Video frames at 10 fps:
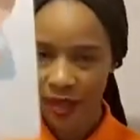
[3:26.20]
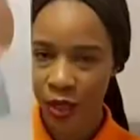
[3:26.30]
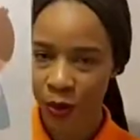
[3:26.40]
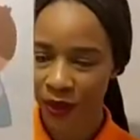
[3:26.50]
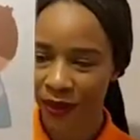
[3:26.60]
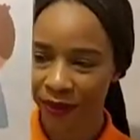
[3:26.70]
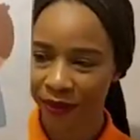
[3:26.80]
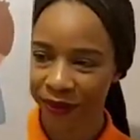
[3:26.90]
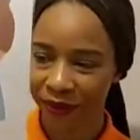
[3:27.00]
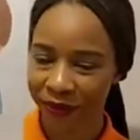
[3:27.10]
this one.
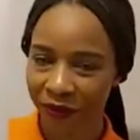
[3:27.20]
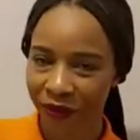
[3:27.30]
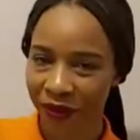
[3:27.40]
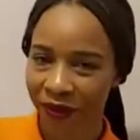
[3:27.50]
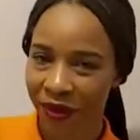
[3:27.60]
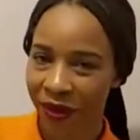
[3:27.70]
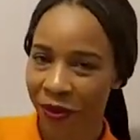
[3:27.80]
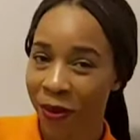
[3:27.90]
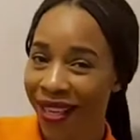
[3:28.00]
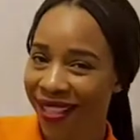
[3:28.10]

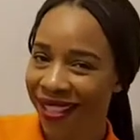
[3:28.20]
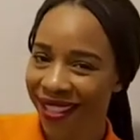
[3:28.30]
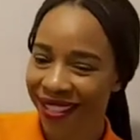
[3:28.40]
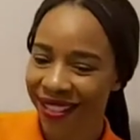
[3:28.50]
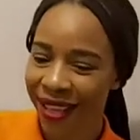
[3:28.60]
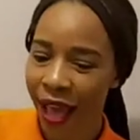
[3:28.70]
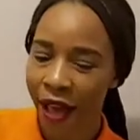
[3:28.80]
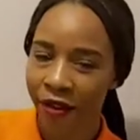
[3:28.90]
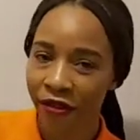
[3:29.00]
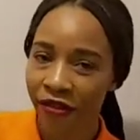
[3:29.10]
What is this?
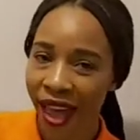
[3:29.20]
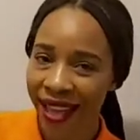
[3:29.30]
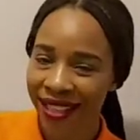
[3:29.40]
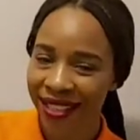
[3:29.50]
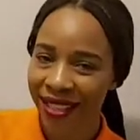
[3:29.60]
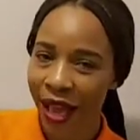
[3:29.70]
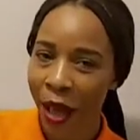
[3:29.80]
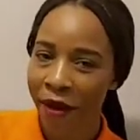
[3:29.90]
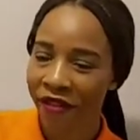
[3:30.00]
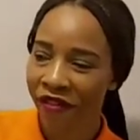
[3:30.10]
Vet.
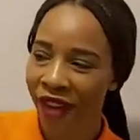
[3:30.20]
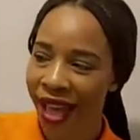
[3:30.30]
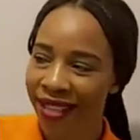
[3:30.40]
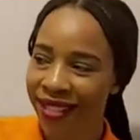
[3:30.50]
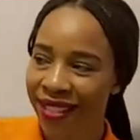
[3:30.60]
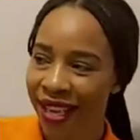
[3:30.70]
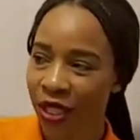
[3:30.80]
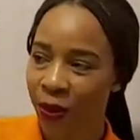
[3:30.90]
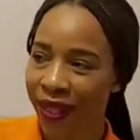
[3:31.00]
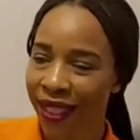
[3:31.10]
Vet
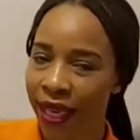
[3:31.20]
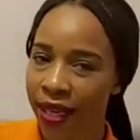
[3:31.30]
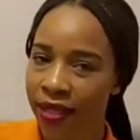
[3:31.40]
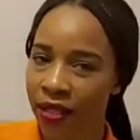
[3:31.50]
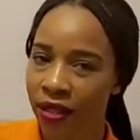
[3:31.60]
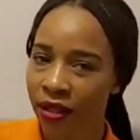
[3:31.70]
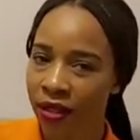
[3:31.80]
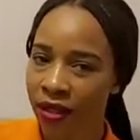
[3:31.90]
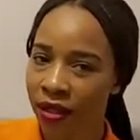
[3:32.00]
starts with the letter